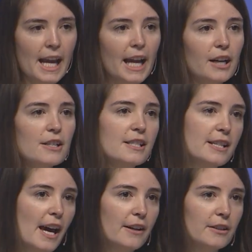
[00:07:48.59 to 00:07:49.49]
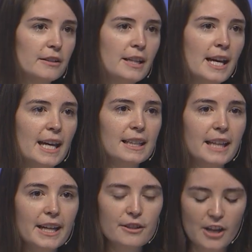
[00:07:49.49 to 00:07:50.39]
Aristotle and
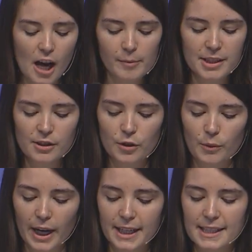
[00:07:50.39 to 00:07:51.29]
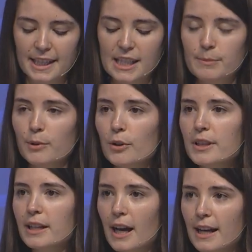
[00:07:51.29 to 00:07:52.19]
later Thomas Aquinas
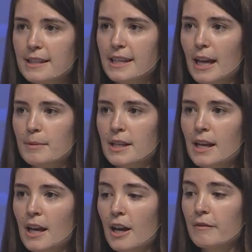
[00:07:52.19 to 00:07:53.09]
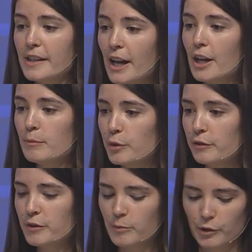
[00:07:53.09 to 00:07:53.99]
explore the concept of the
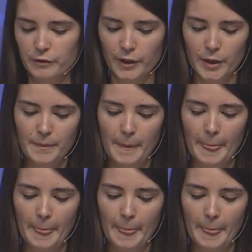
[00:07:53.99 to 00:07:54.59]
unmoved mover,